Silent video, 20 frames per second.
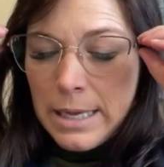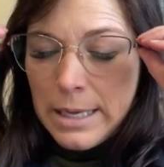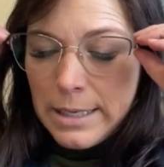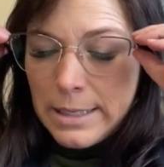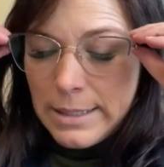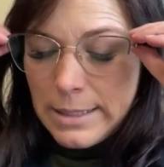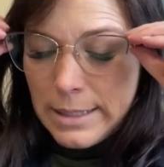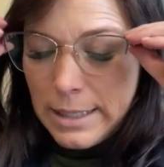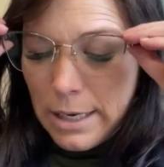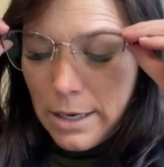
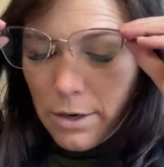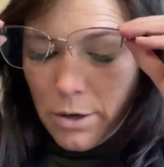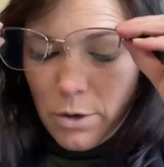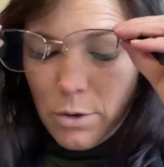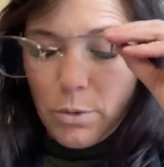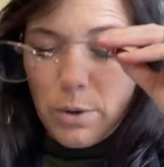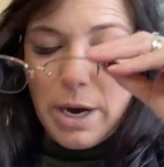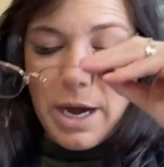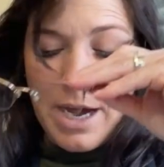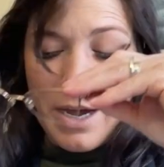
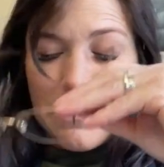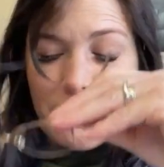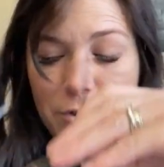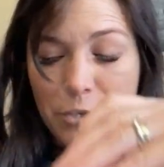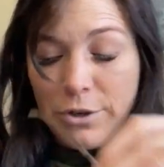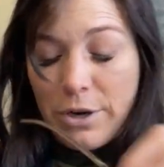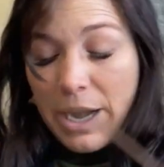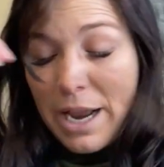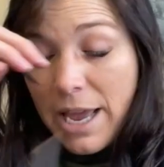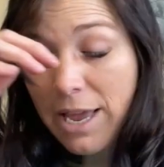So
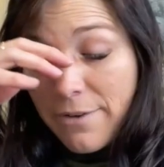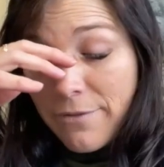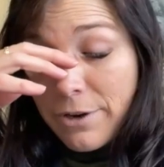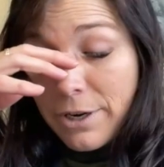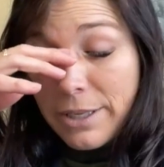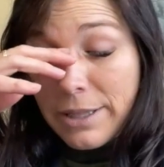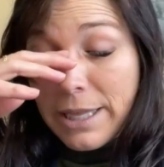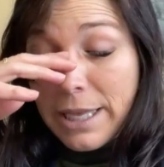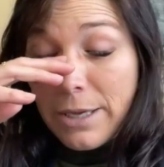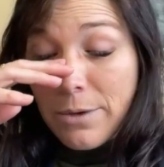after
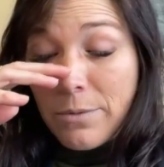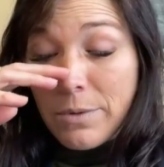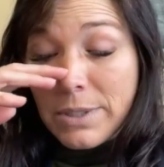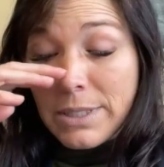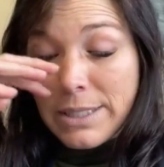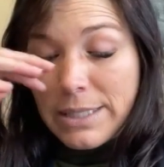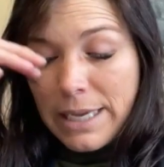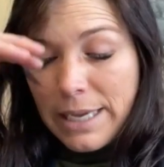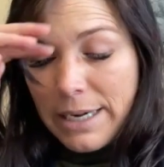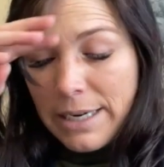everything was
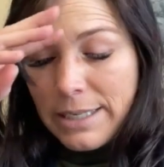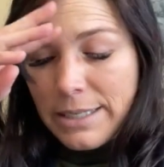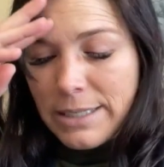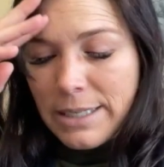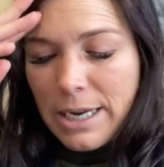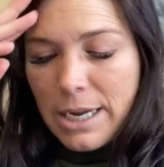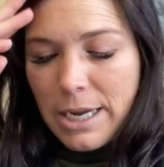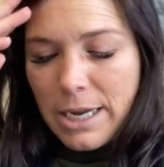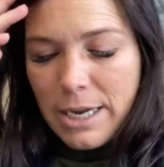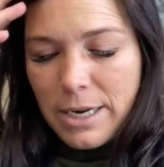said and
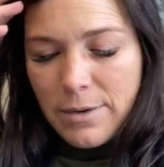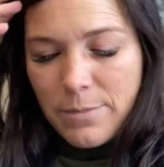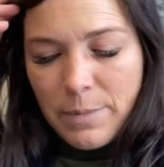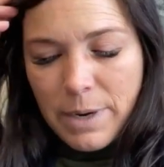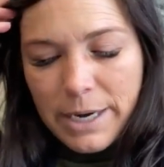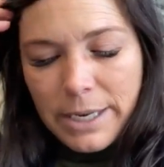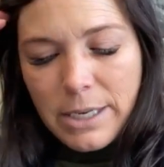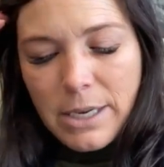done, my